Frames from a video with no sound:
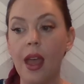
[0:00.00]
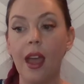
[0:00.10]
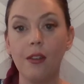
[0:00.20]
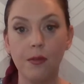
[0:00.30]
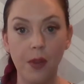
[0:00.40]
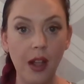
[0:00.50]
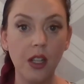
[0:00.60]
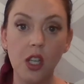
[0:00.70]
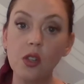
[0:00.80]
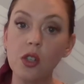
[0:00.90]
and
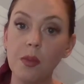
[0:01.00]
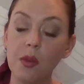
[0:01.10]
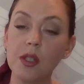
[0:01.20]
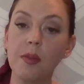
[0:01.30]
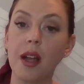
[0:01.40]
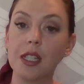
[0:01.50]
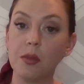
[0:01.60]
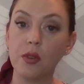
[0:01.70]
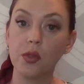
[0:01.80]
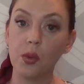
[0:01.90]
frankly, you should be
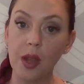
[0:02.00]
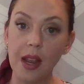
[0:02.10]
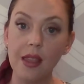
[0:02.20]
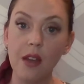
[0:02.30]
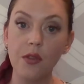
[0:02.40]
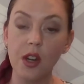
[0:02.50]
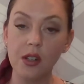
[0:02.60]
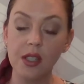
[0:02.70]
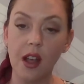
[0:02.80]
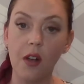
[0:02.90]
responsible for reading that for
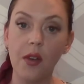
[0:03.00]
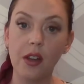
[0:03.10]
yourself,